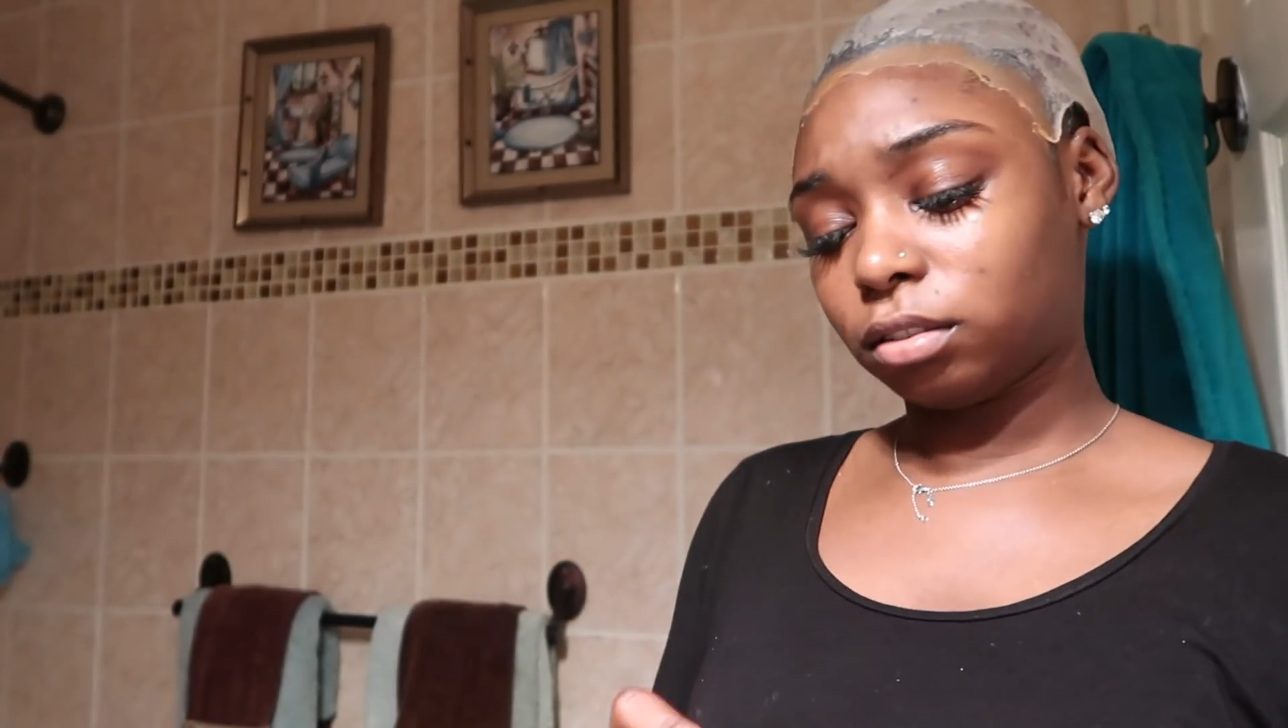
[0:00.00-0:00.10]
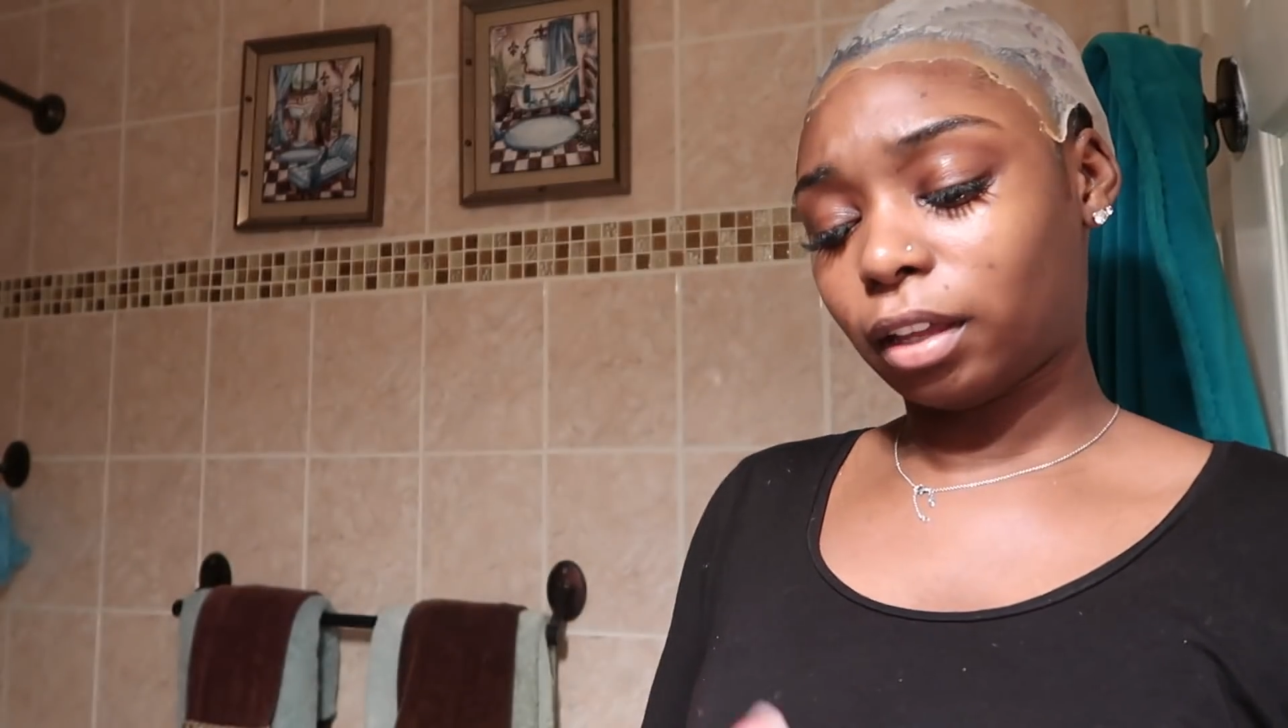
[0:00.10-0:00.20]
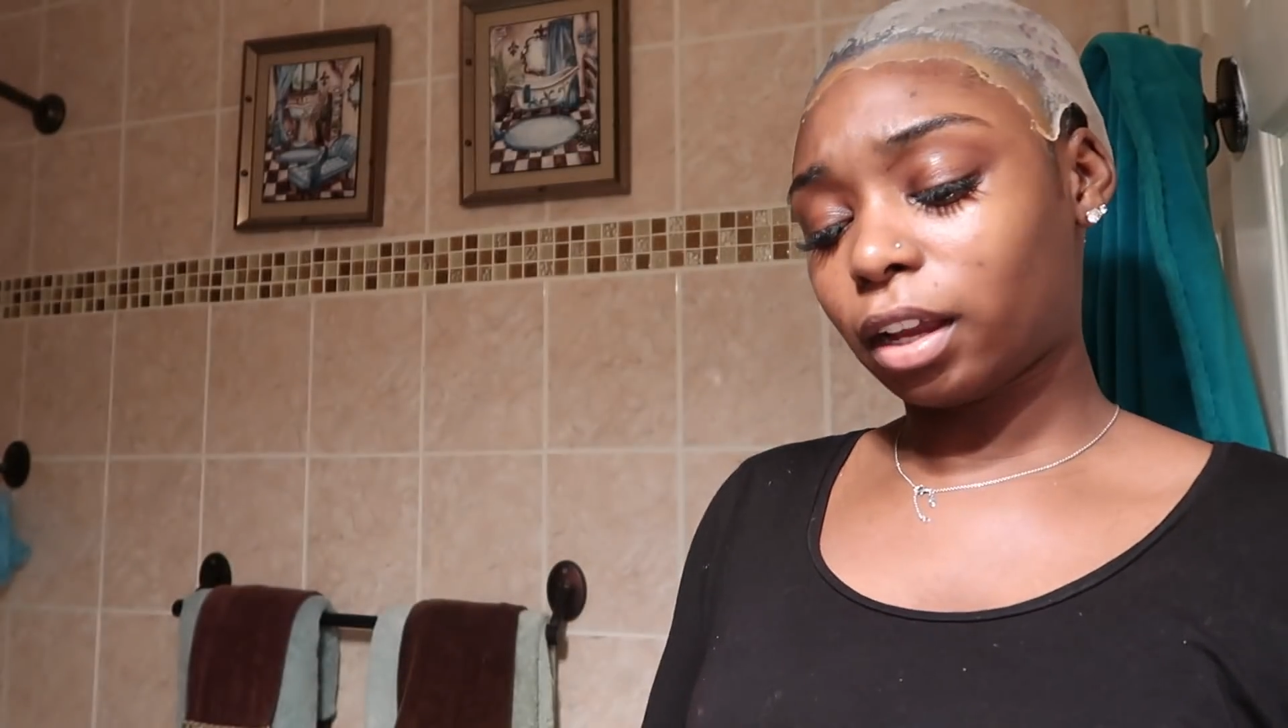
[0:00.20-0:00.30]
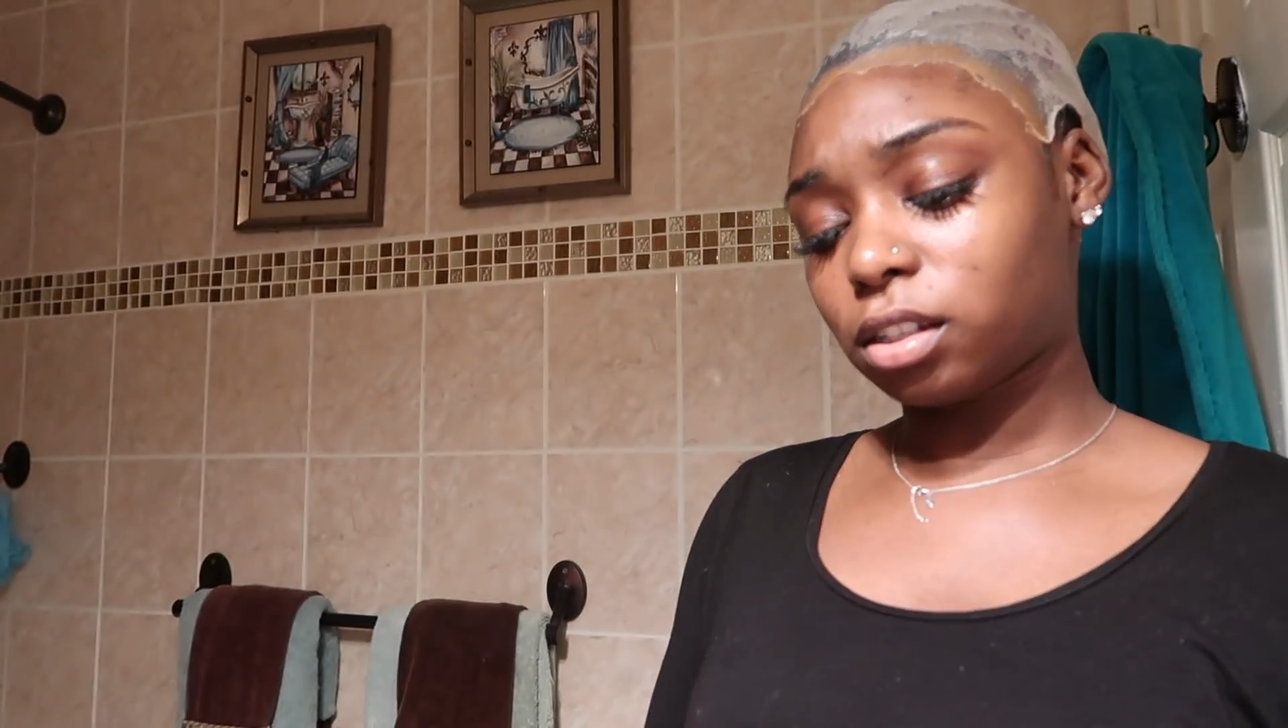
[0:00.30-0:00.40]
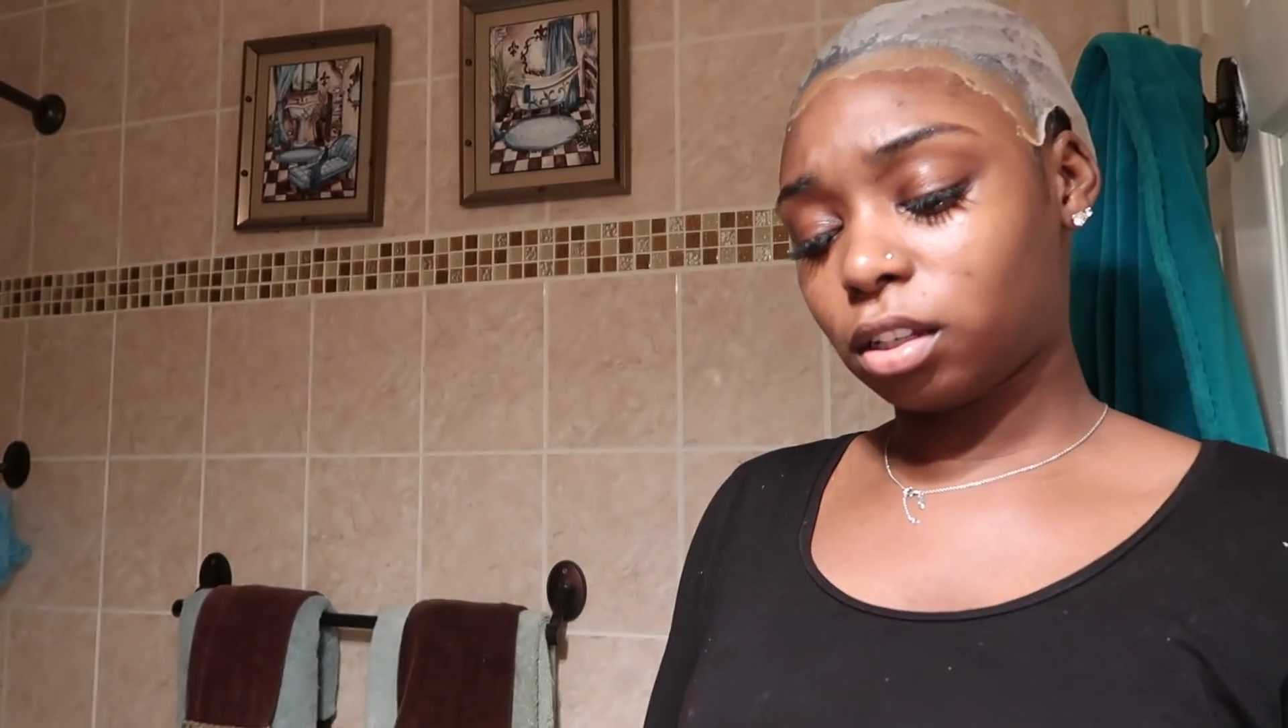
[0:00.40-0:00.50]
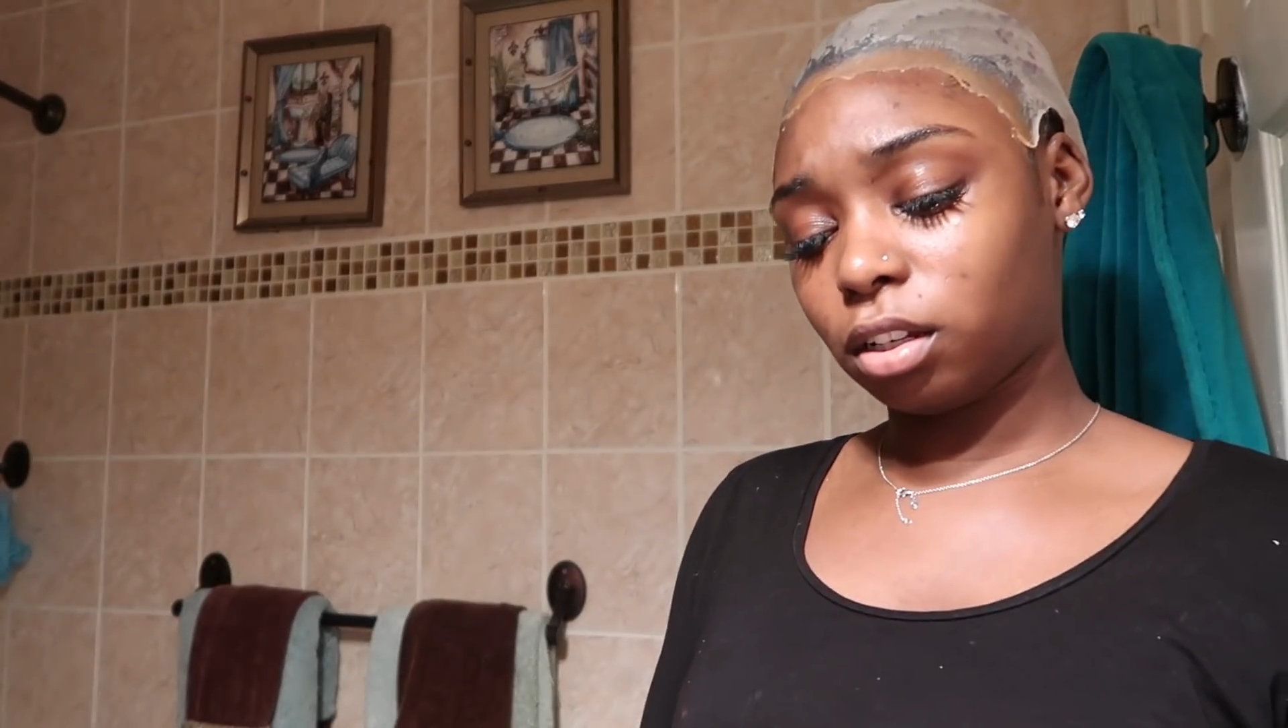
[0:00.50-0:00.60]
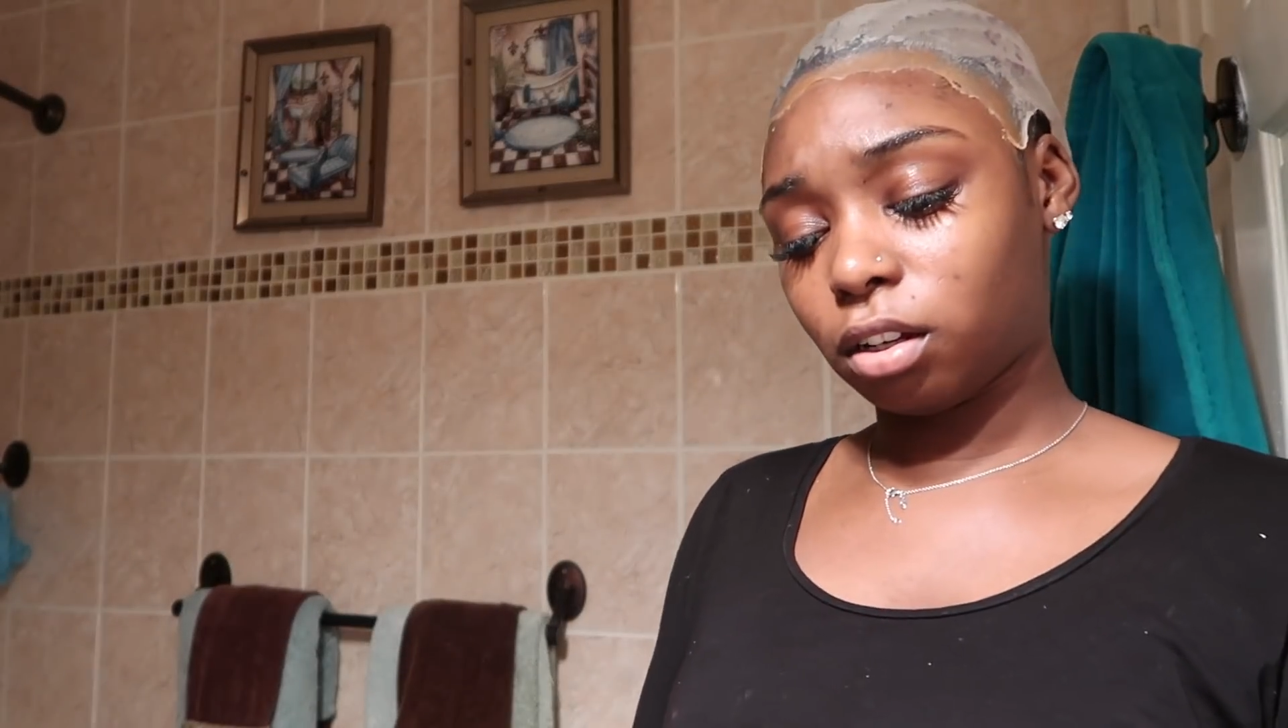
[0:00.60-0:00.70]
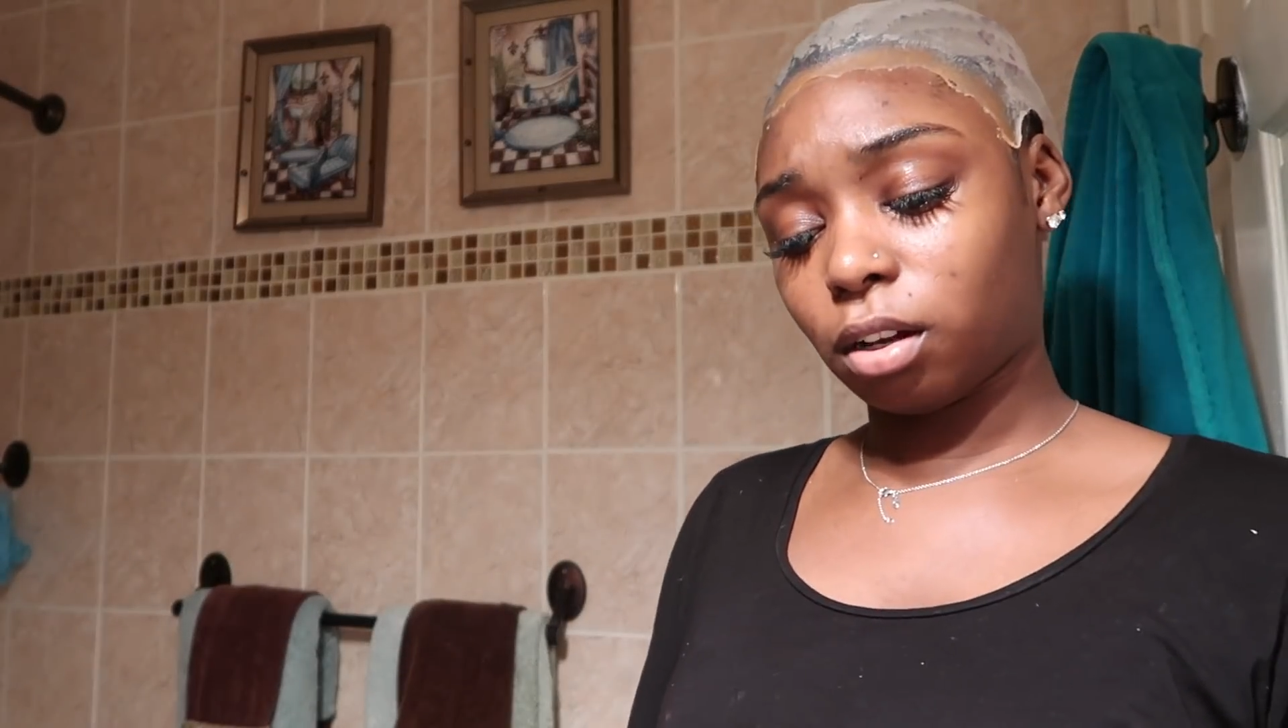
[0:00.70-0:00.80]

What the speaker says: actually no,